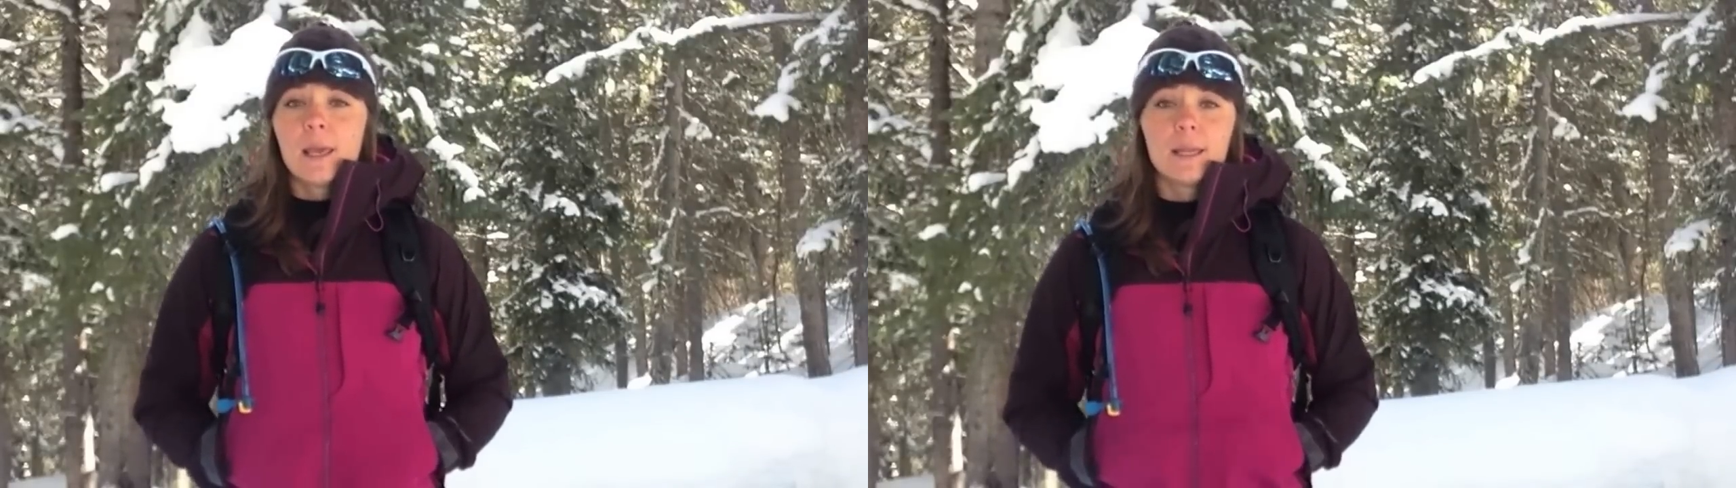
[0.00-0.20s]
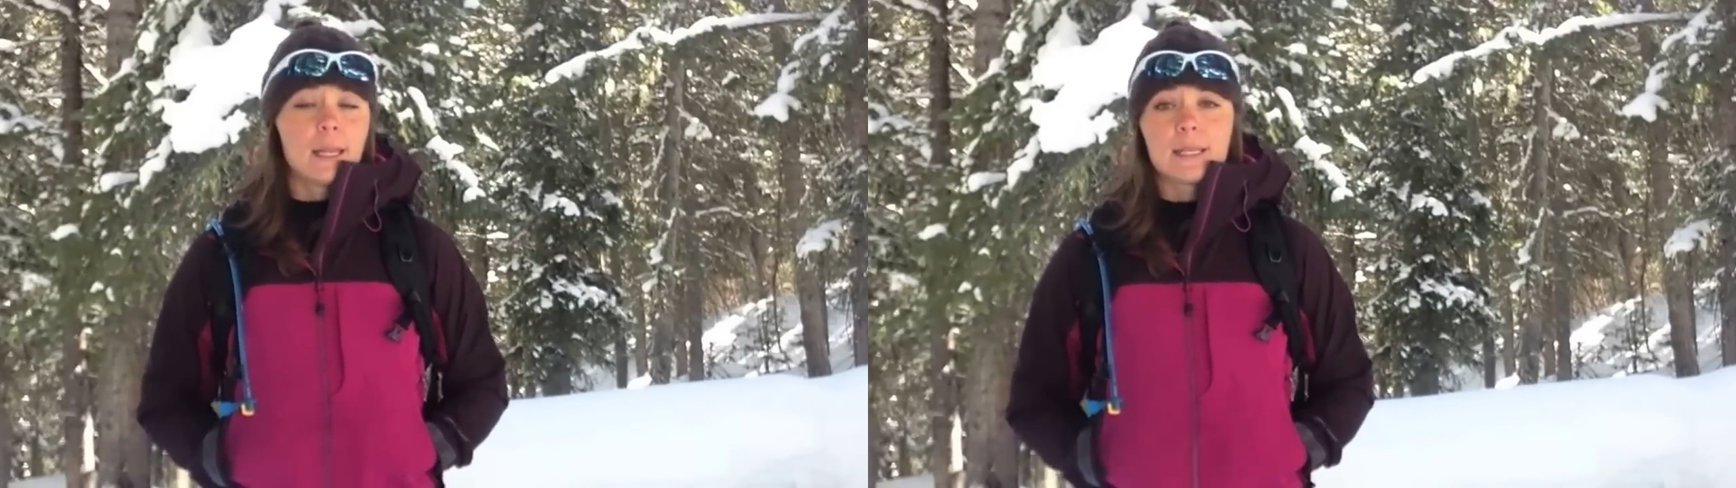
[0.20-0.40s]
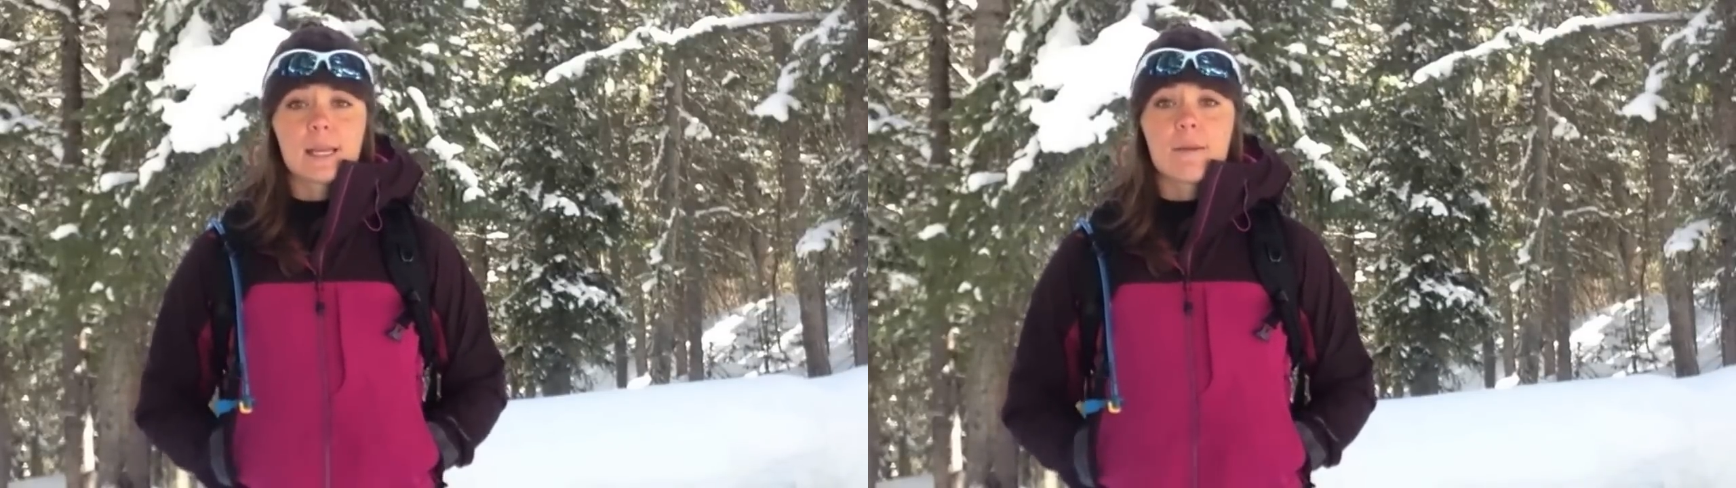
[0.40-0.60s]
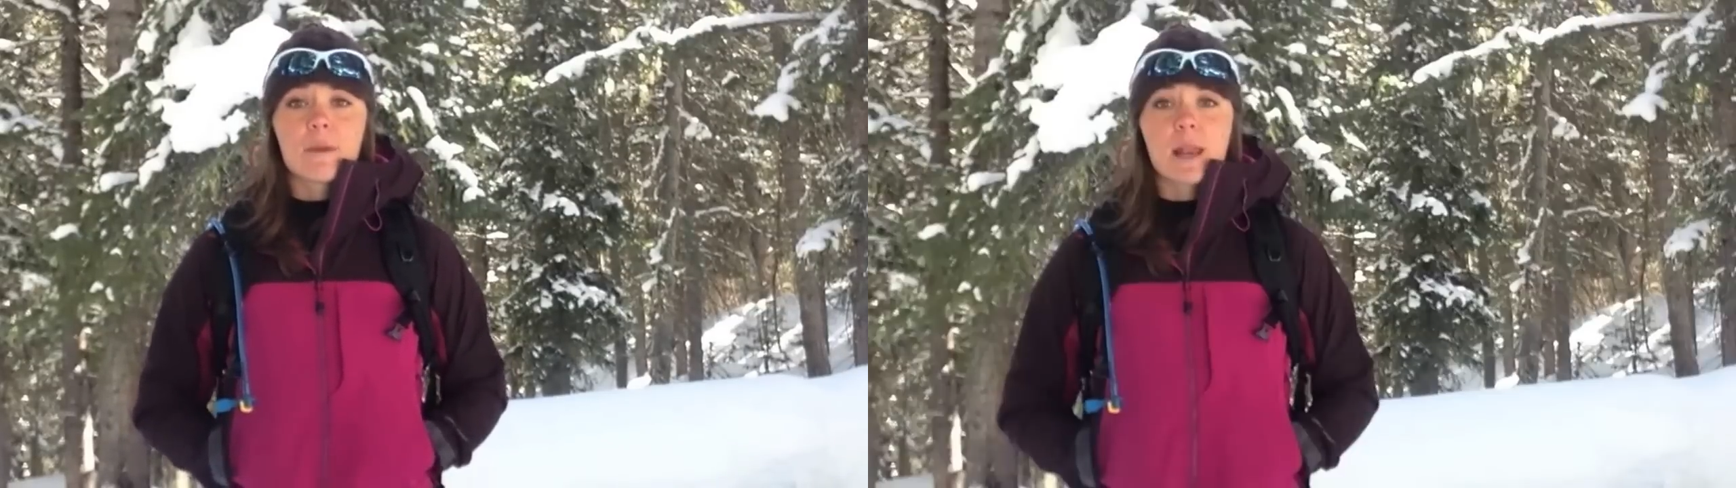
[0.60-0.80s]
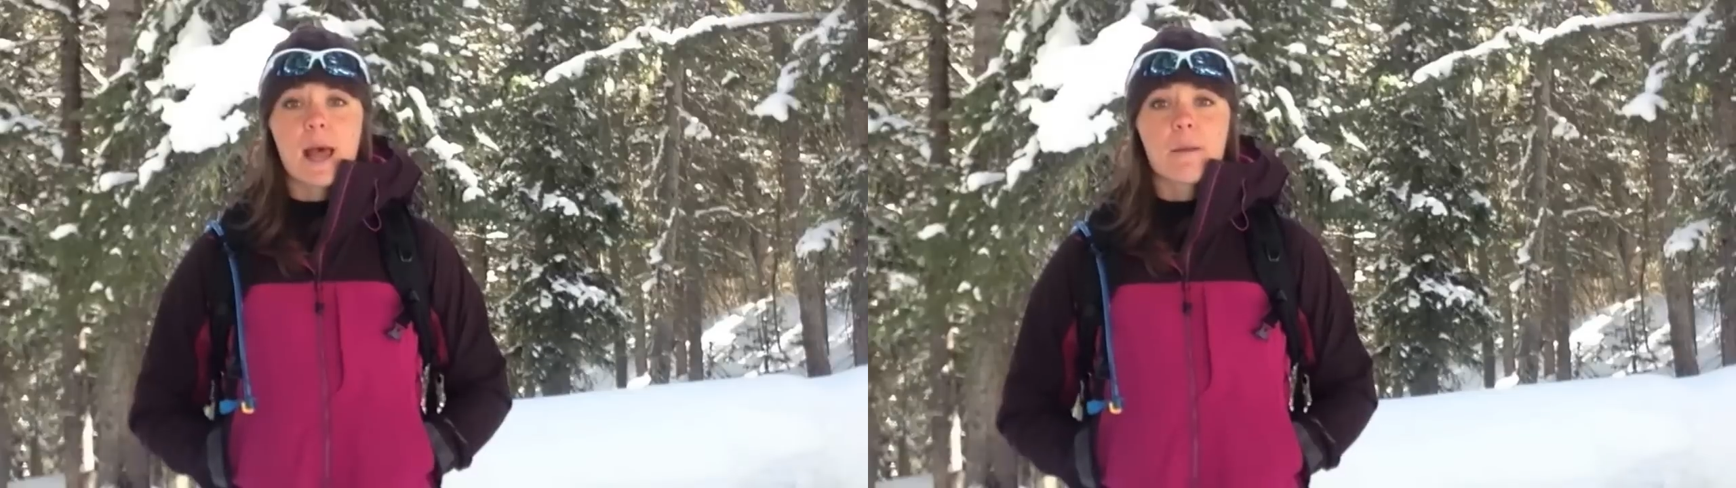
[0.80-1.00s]
and anytime
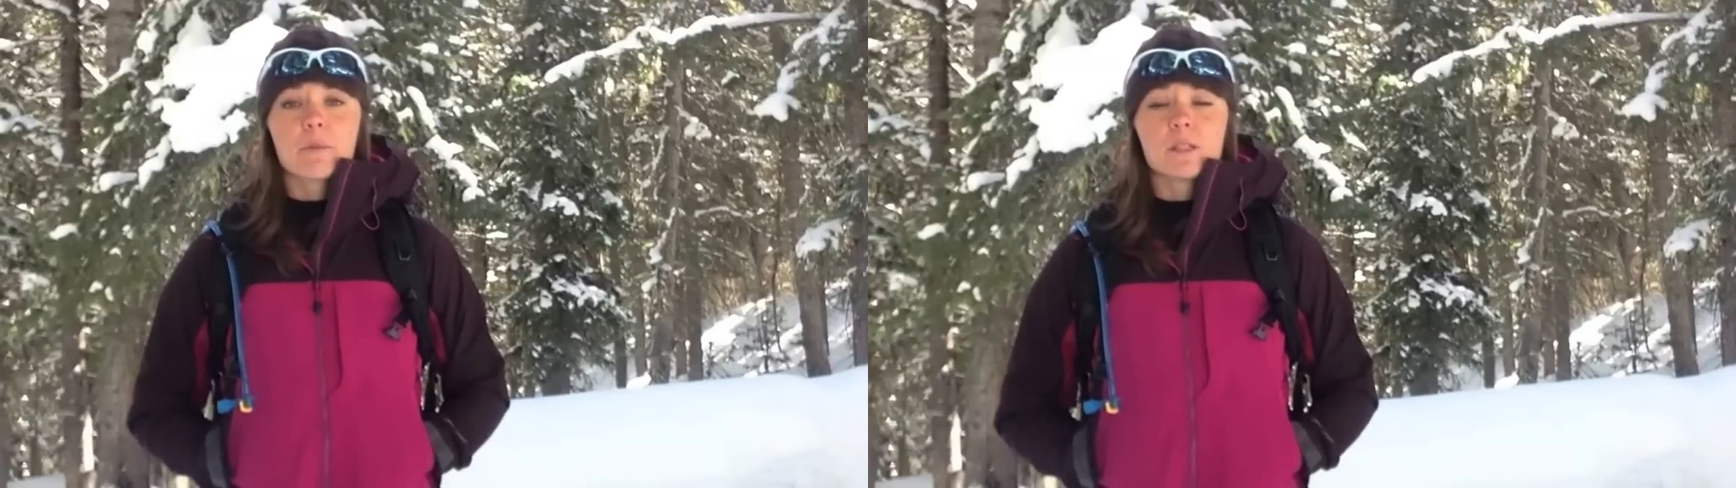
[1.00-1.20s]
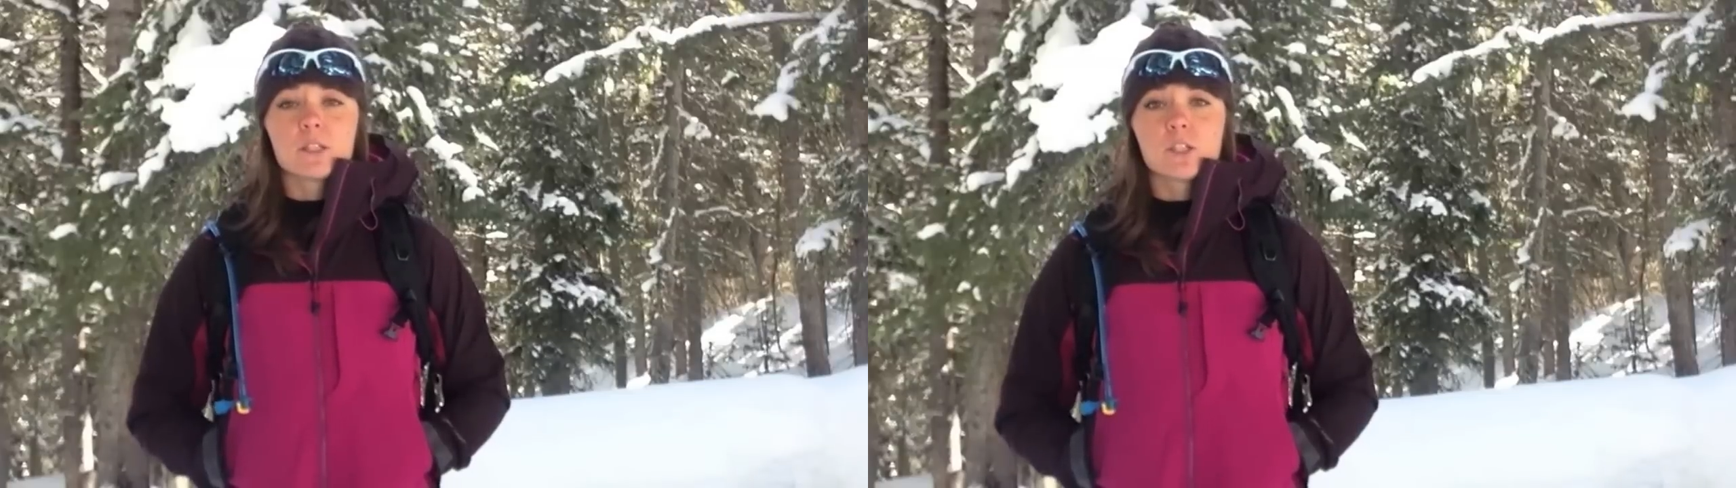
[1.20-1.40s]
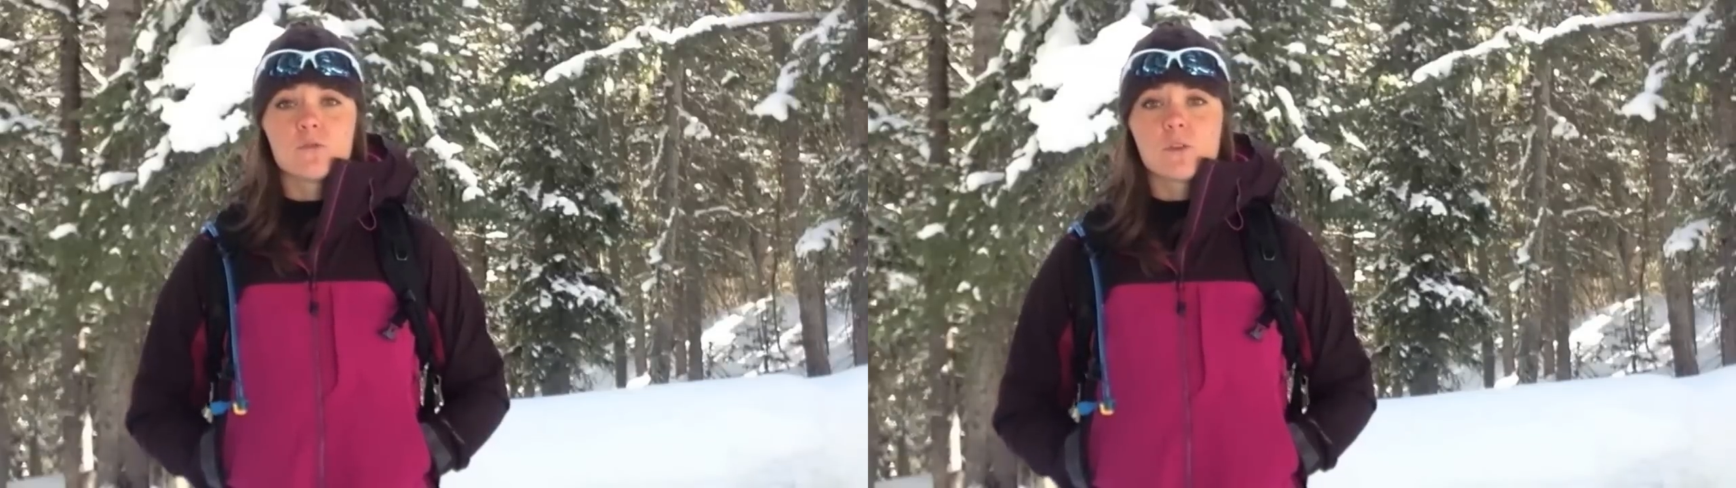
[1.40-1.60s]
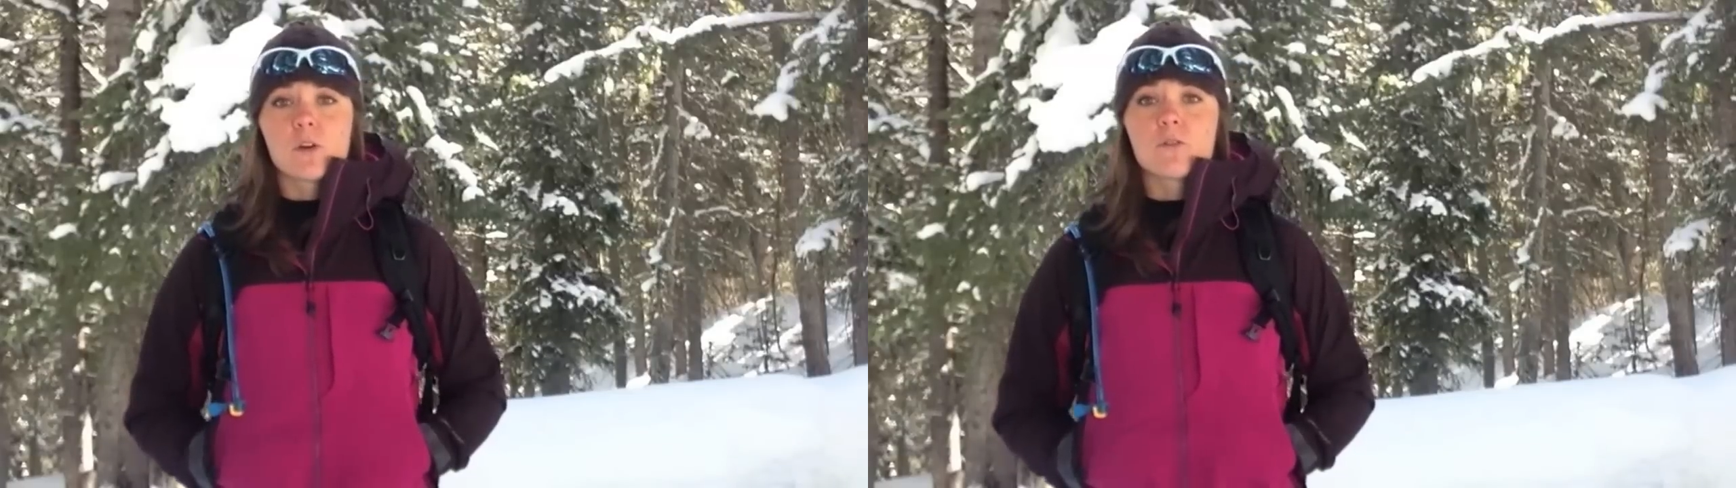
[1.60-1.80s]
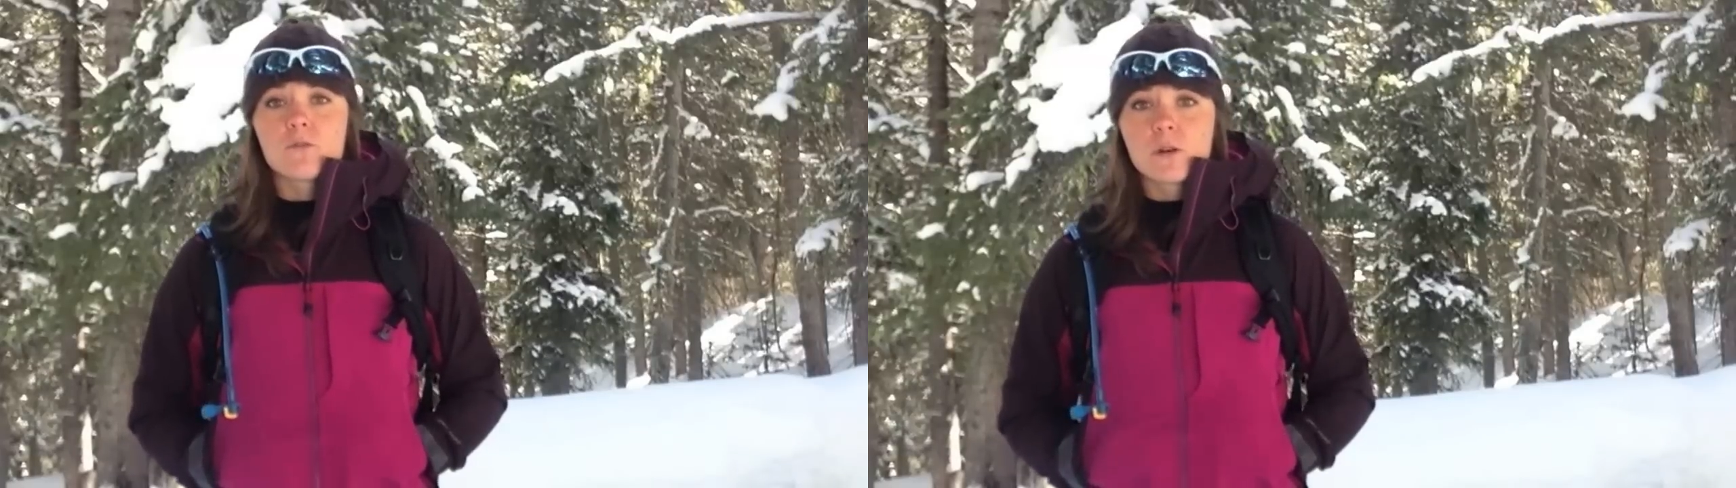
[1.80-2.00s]
that happens, you
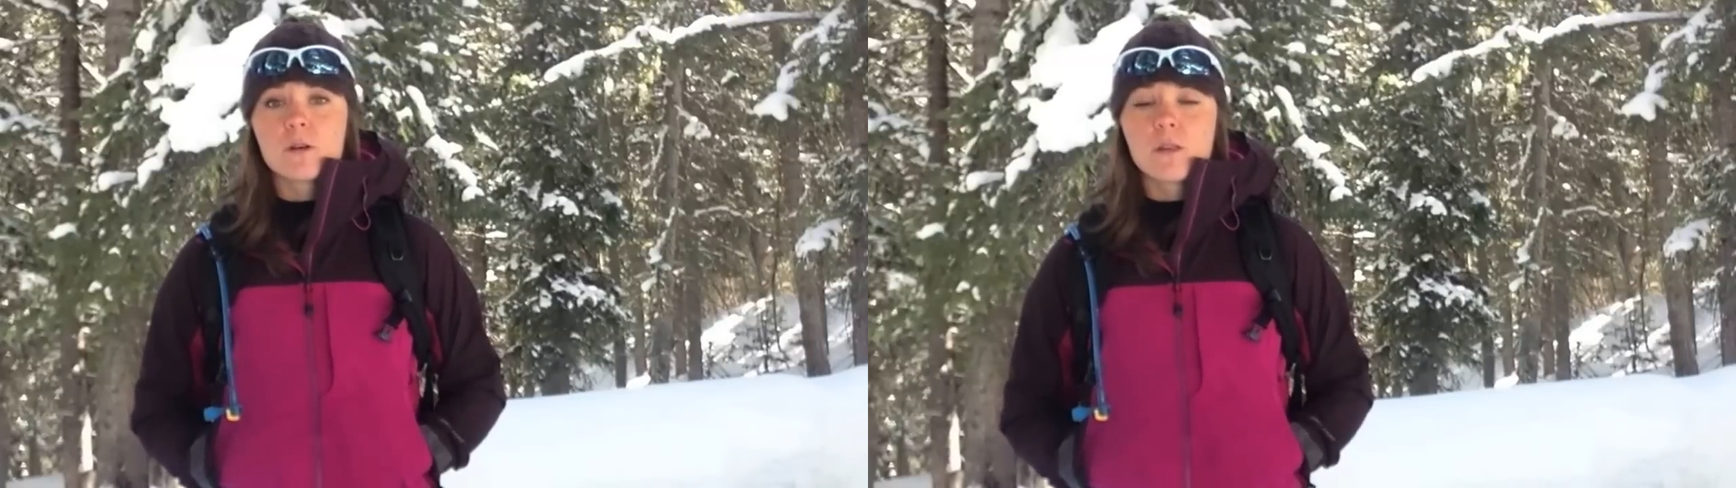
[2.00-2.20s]
know